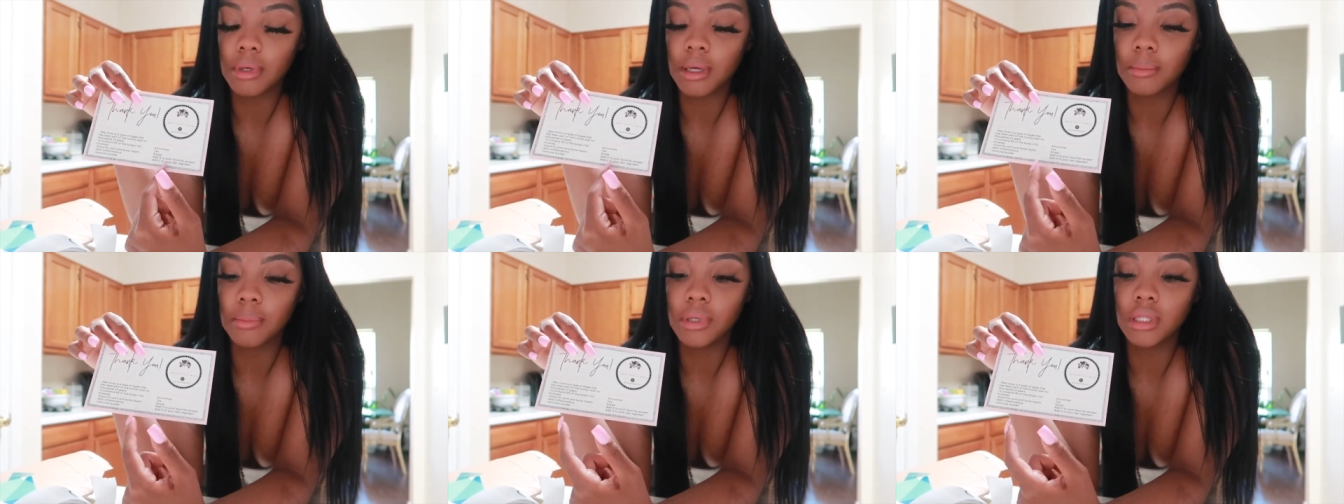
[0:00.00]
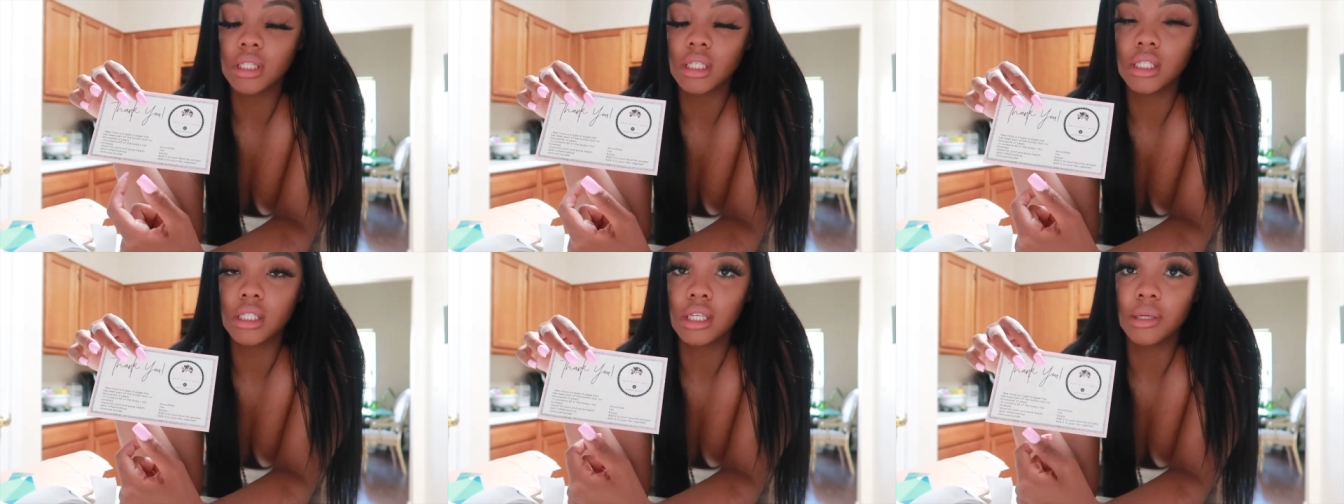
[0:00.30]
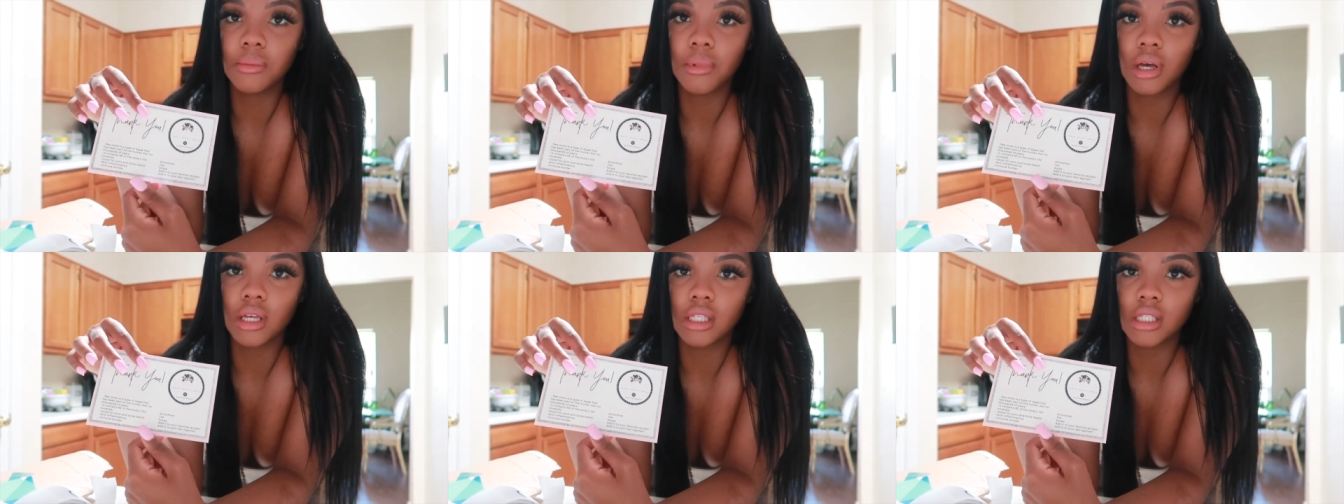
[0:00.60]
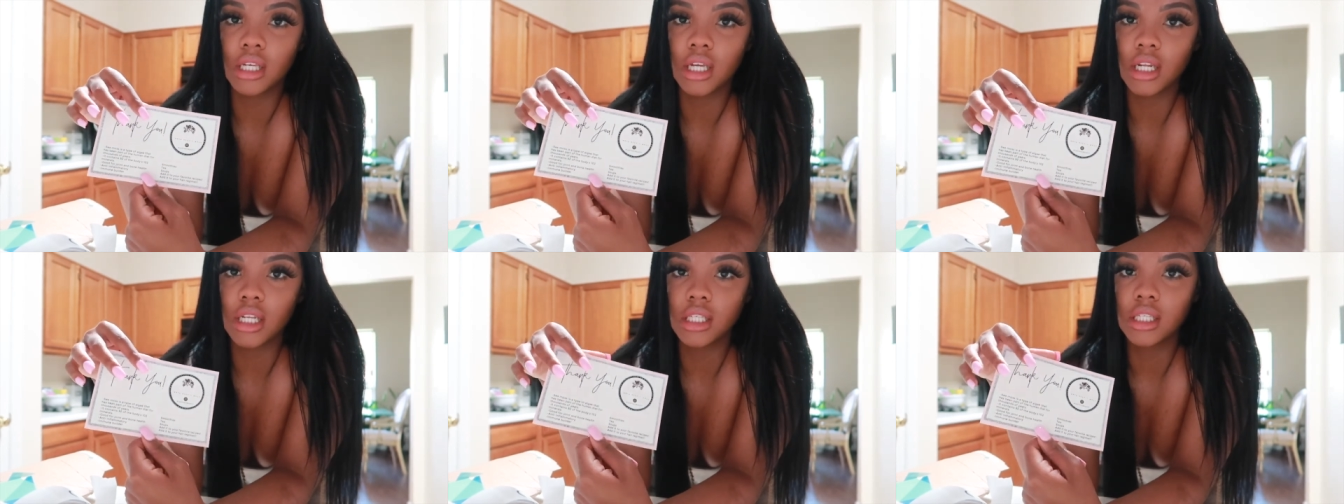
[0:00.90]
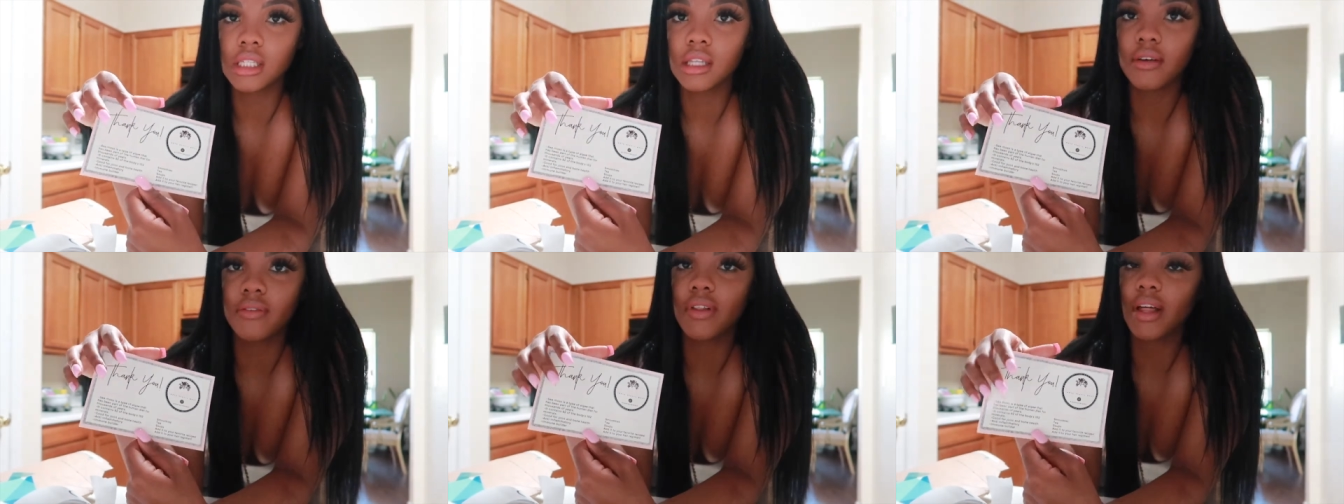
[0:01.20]
can put the moss in and
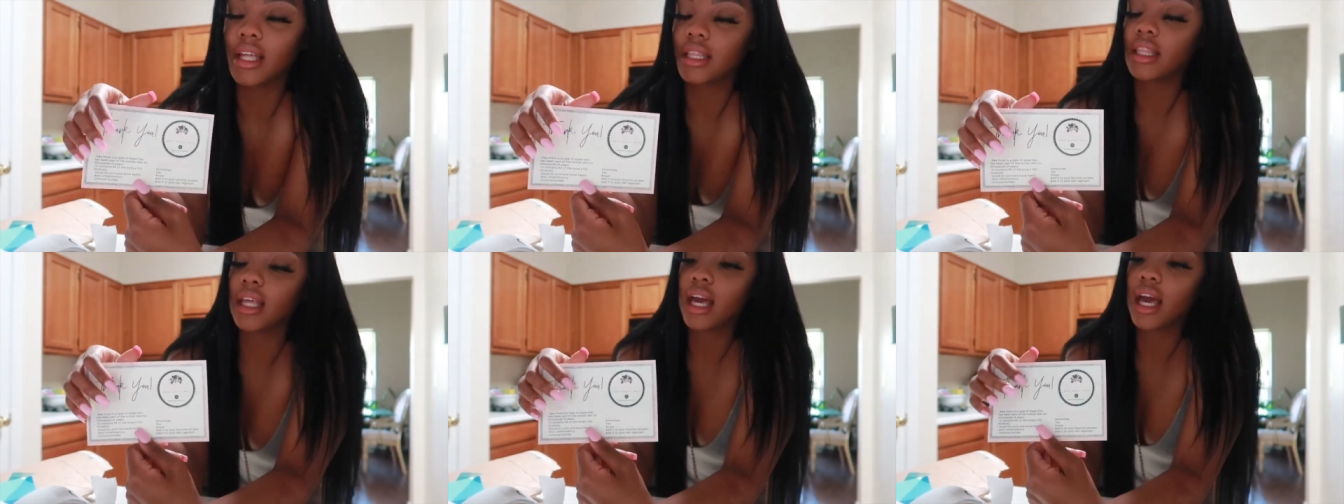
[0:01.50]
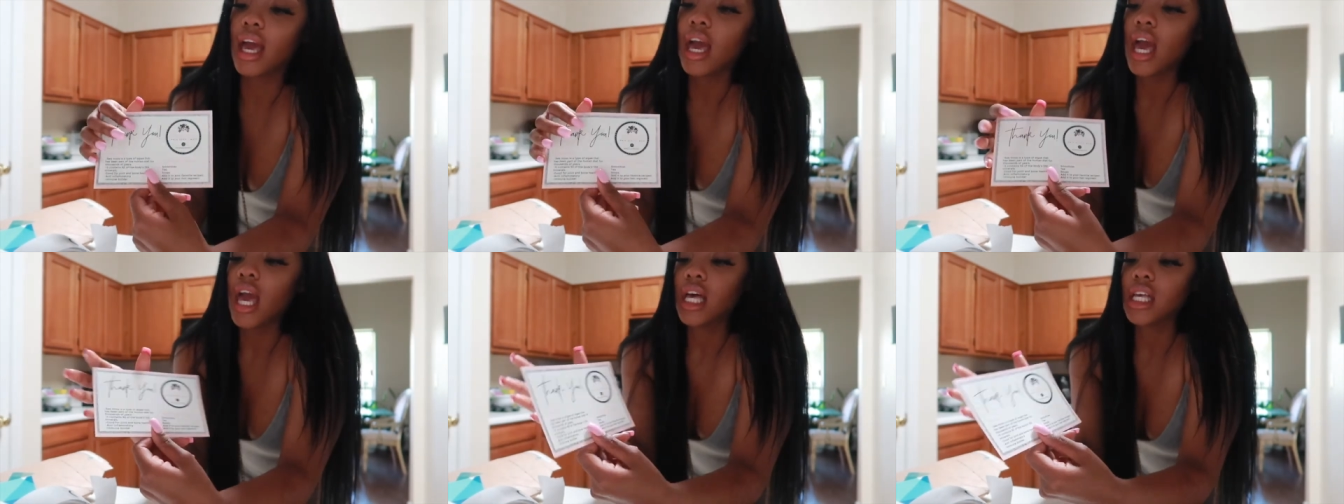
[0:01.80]
stuff like that.